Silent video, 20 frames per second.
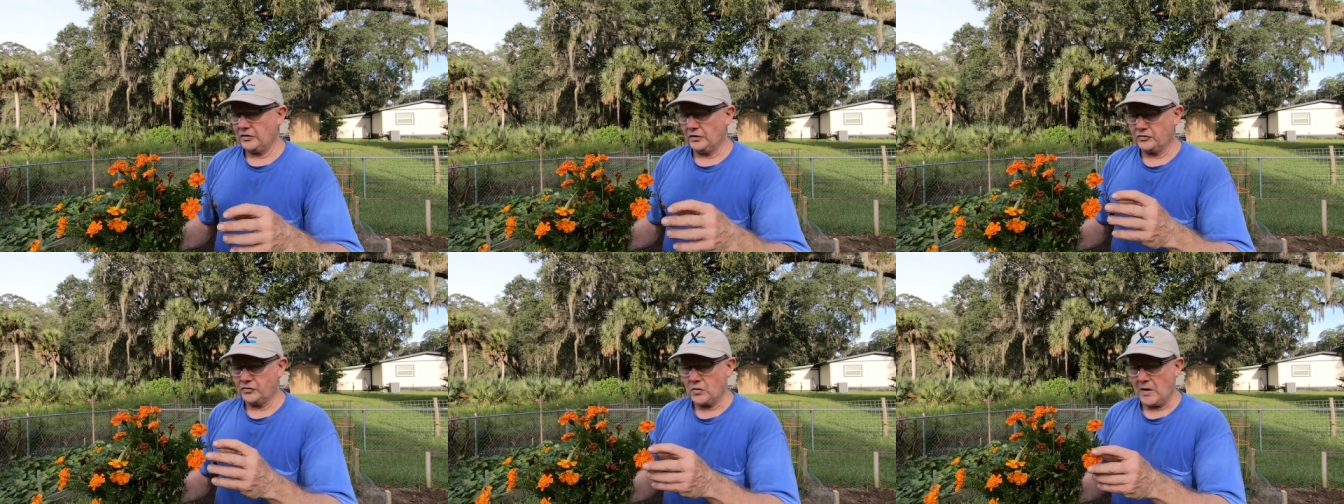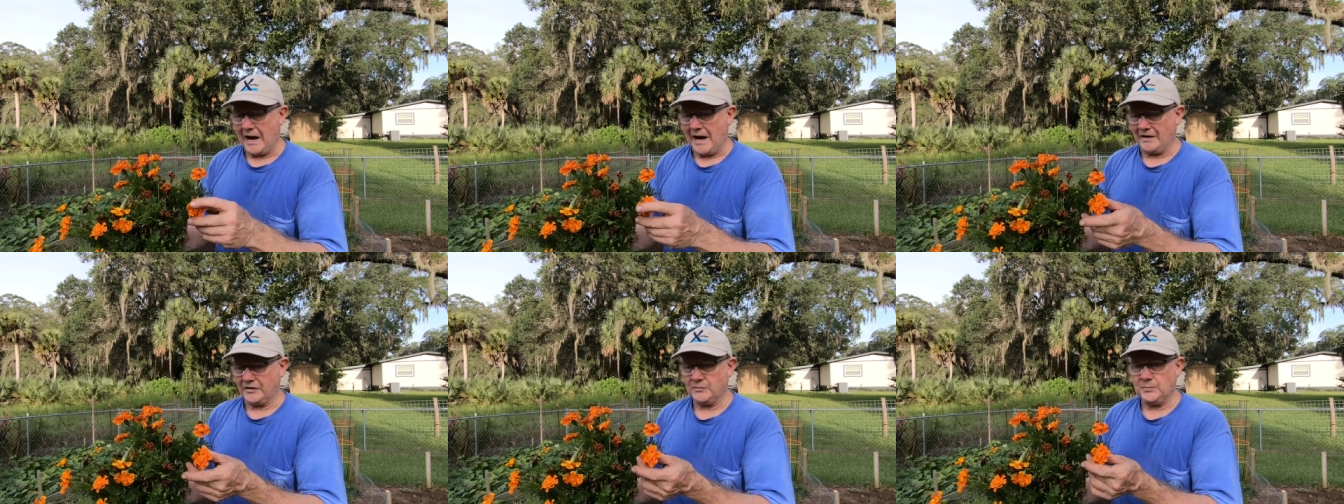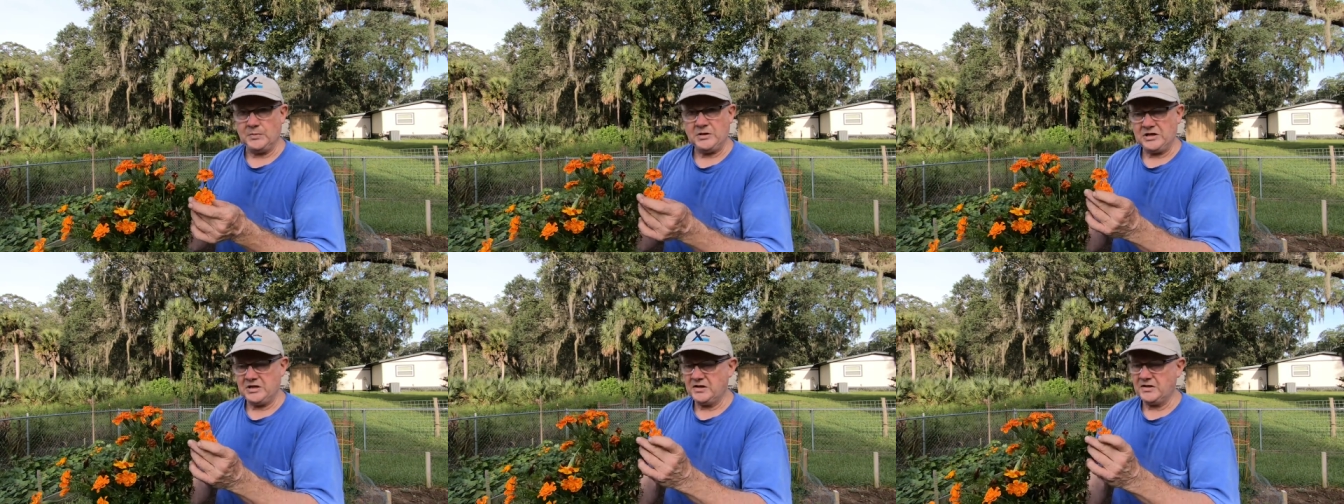attracts
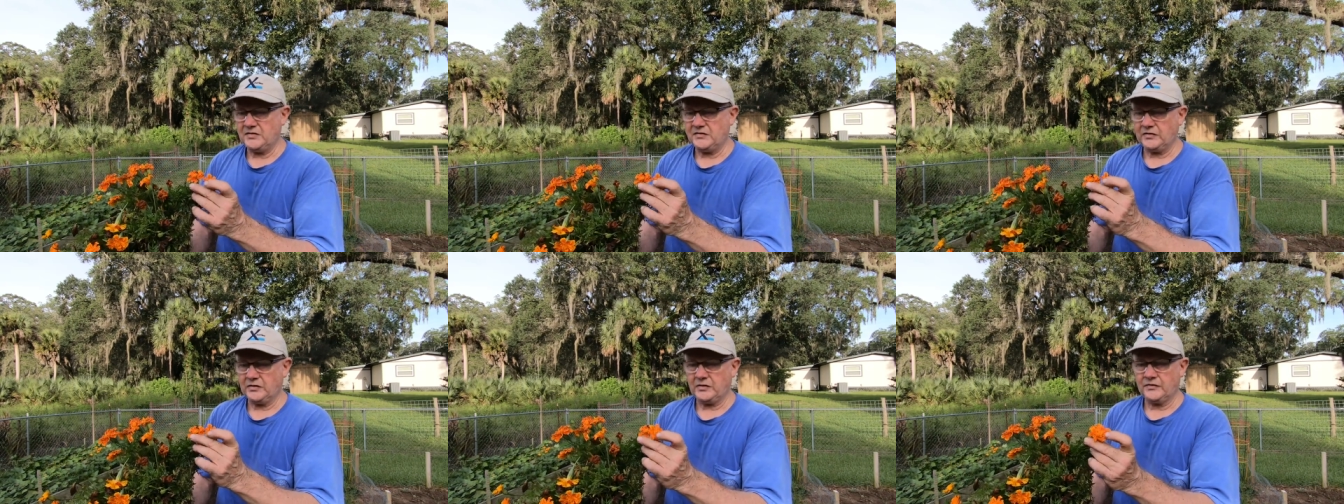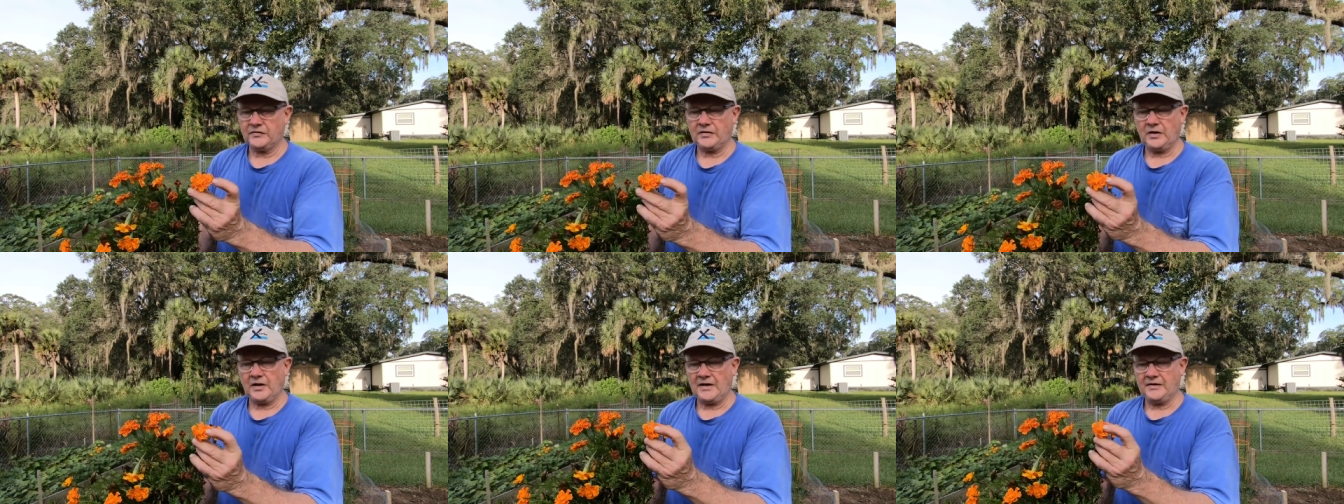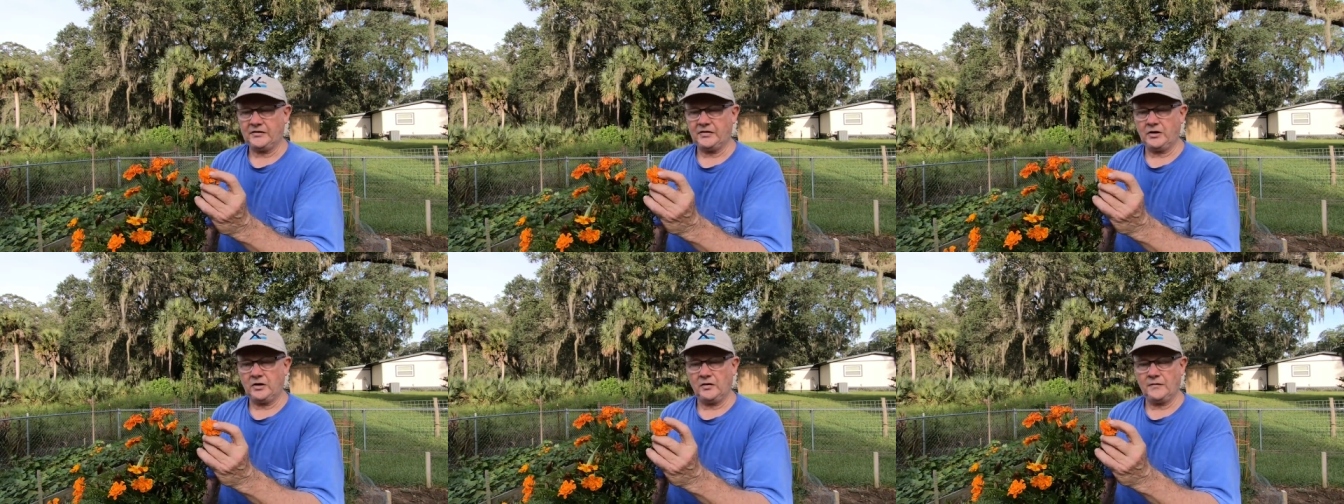bees because they
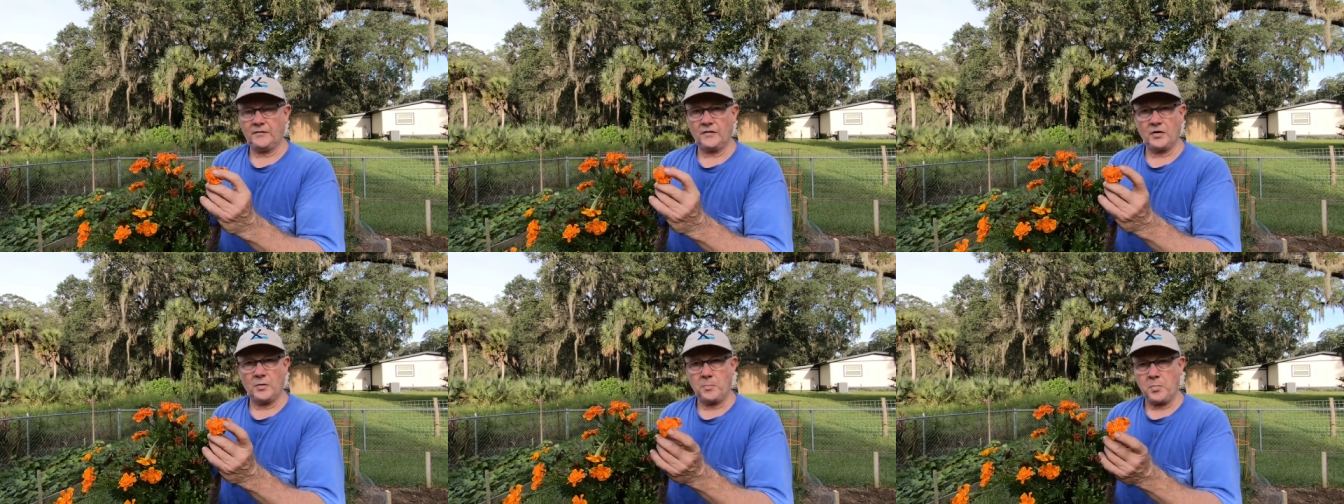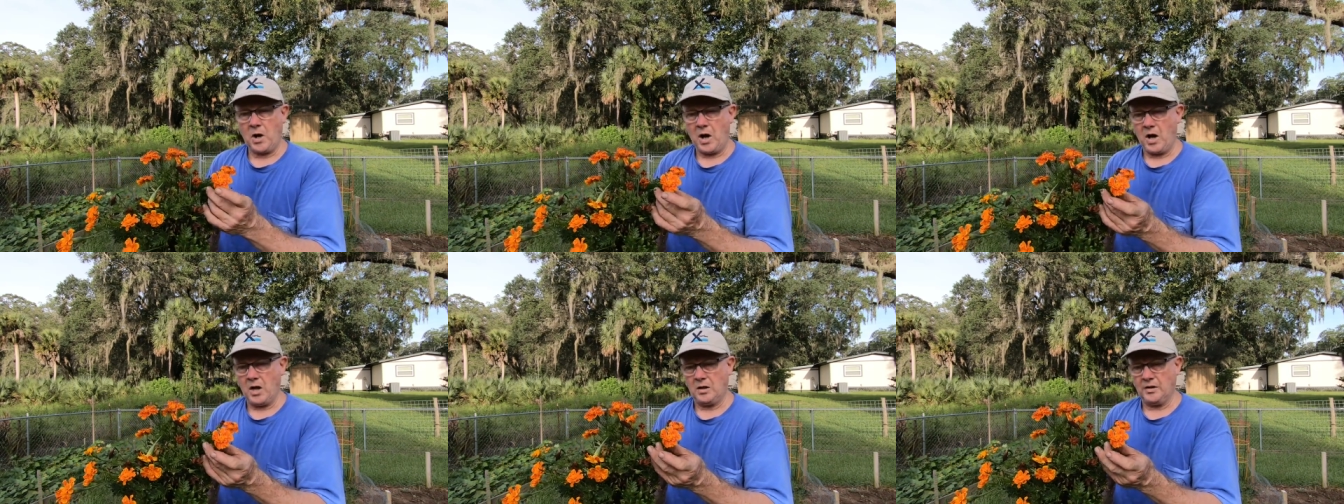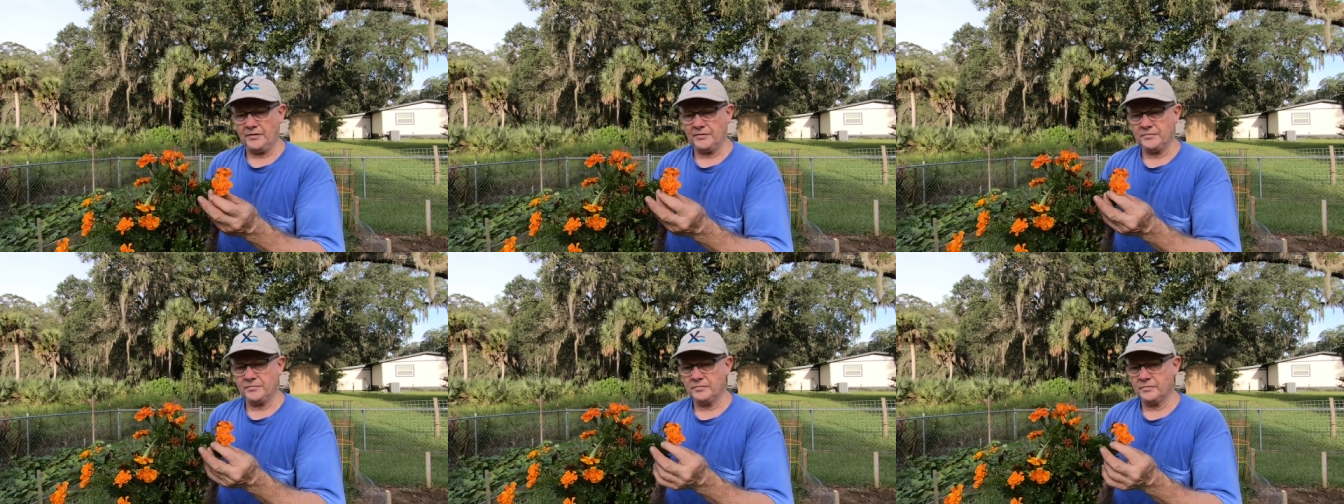like to go for the
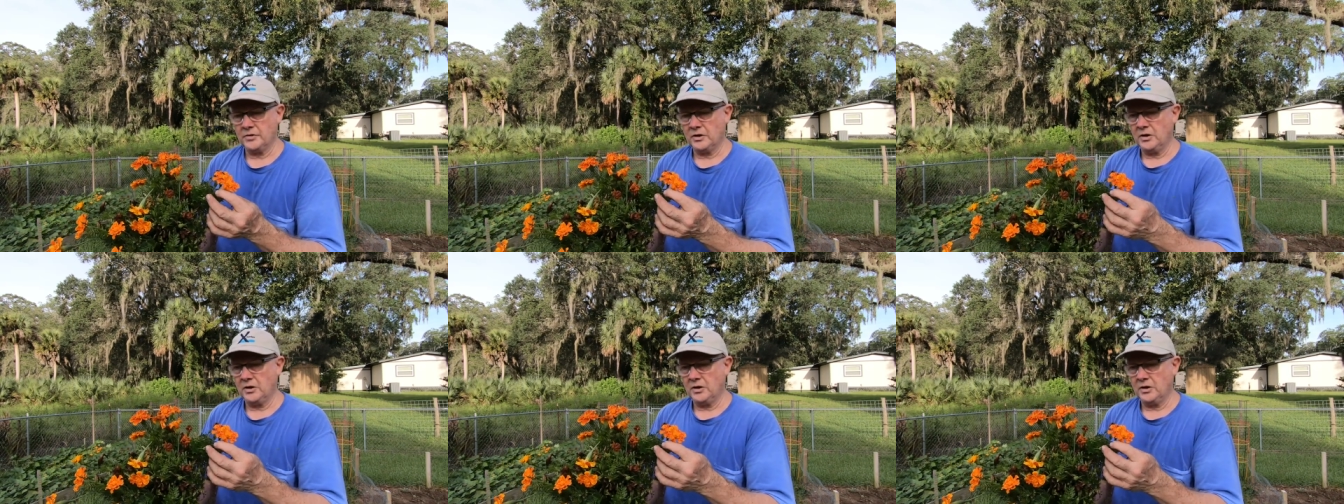pollen.